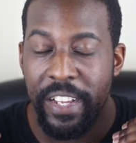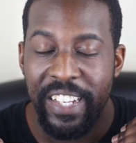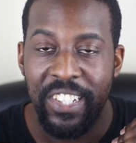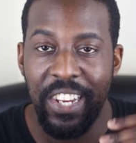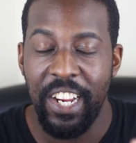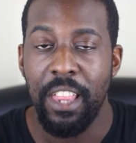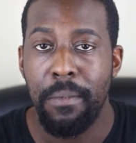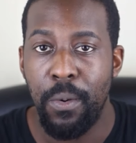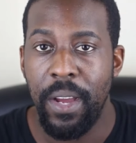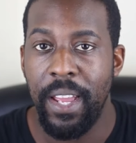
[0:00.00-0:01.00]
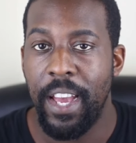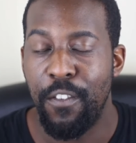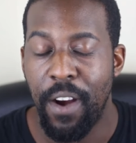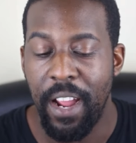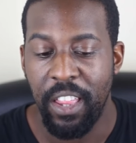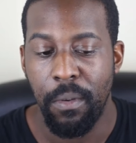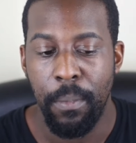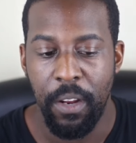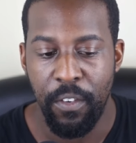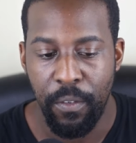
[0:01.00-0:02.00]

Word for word: sending them away and writing them a bill of